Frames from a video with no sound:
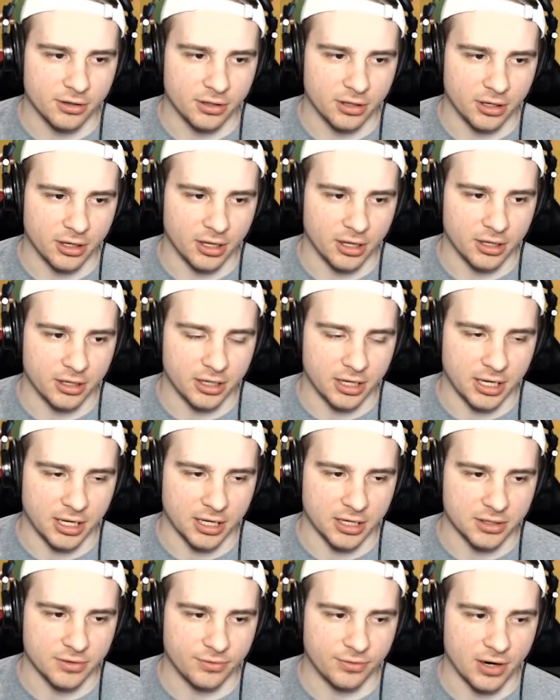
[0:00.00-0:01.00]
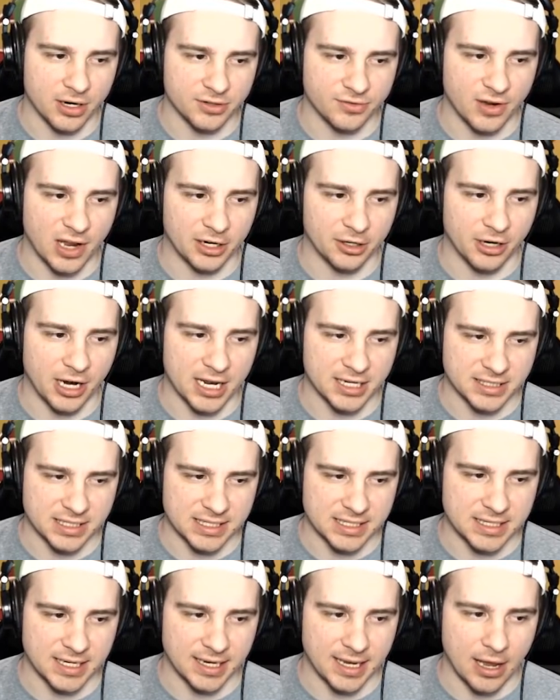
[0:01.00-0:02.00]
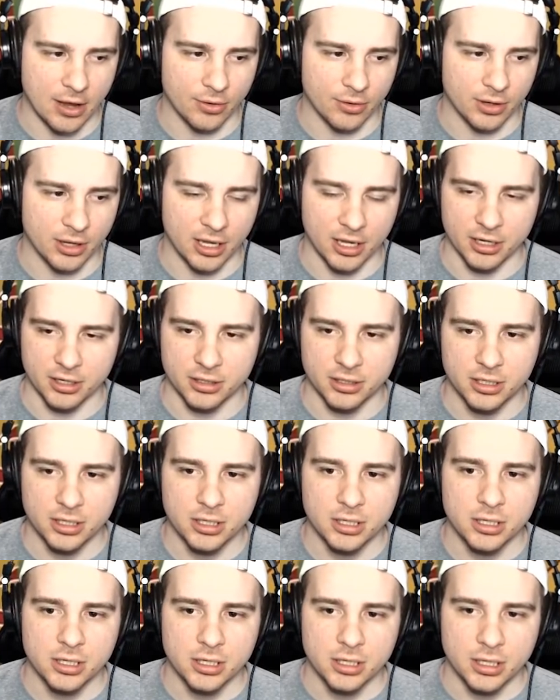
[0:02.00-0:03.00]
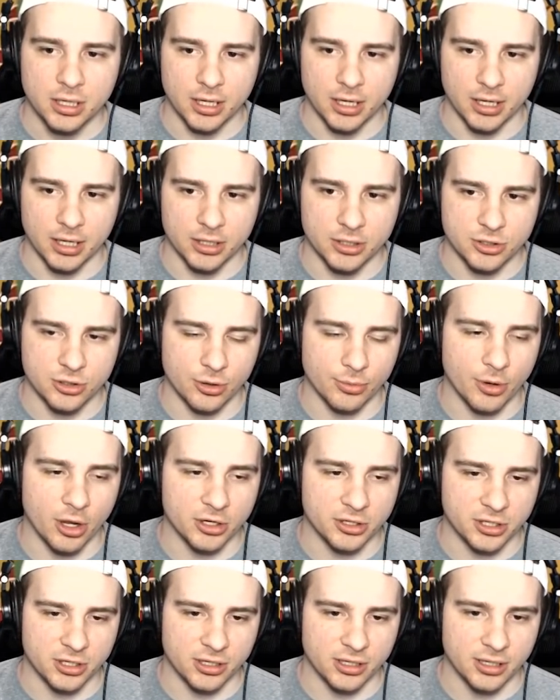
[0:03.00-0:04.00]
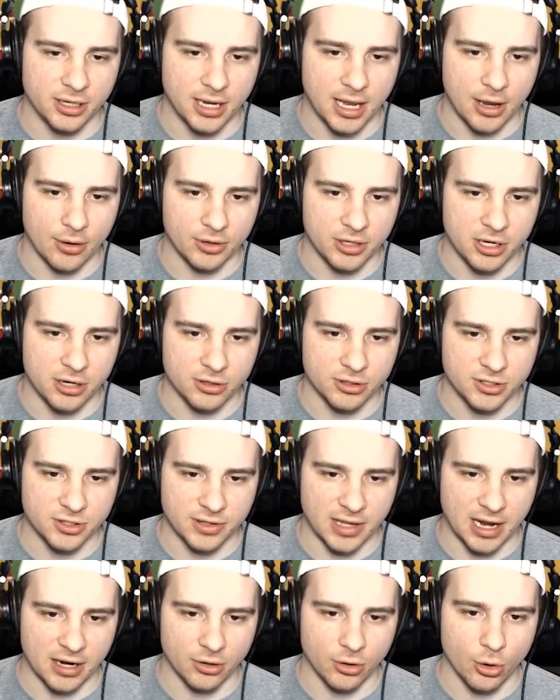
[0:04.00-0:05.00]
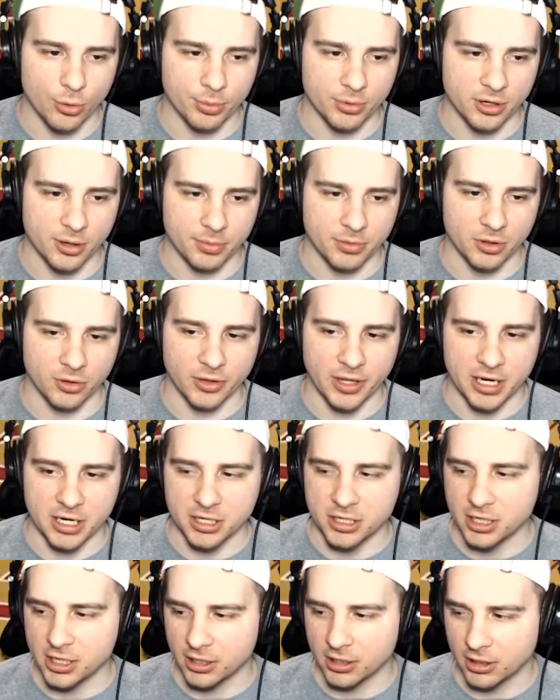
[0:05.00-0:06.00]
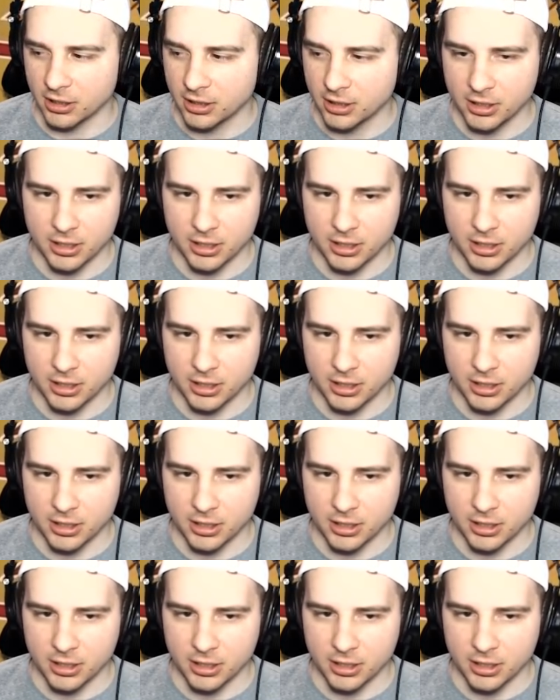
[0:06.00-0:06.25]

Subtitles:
And Franz Wagner has to stick out on Jerome Hunter out here, so that'll open up the lane here.